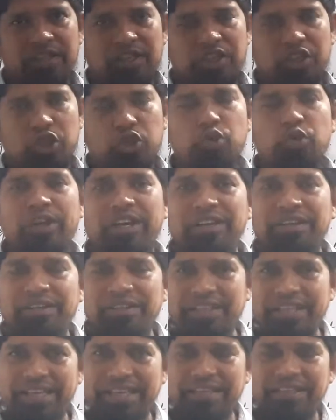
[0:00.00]
You can
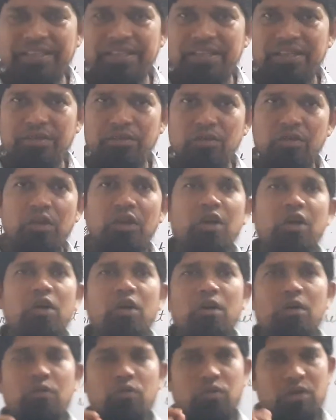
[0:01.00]
take
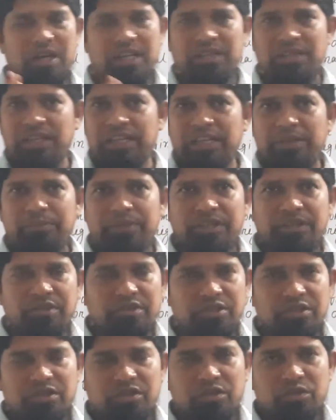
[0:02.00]
one element
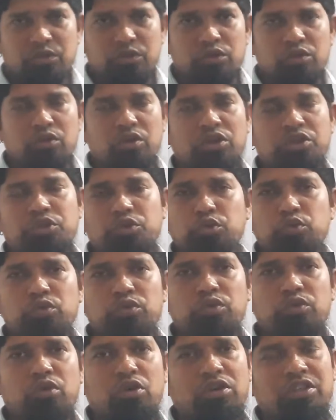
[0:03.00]
or
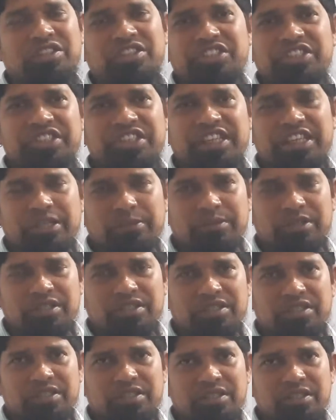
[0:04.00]
two or three
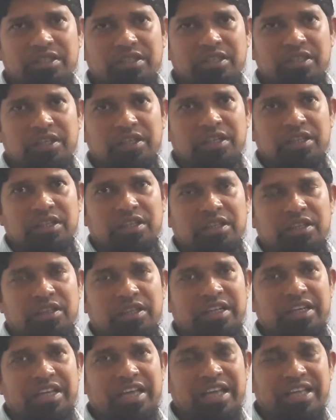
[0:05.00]
elements.
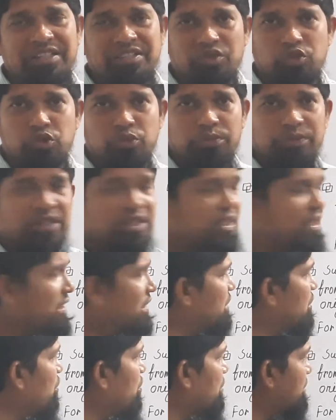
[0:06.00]
That has to be in
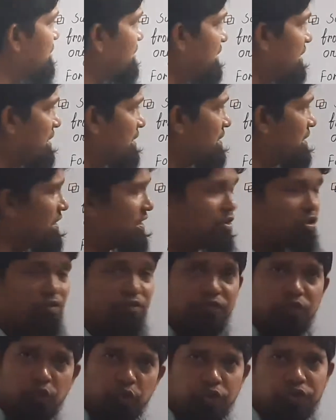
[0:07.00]
the original set,
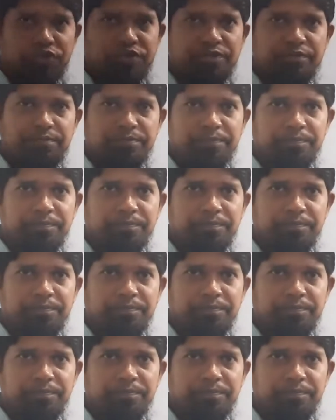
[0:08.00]
of course.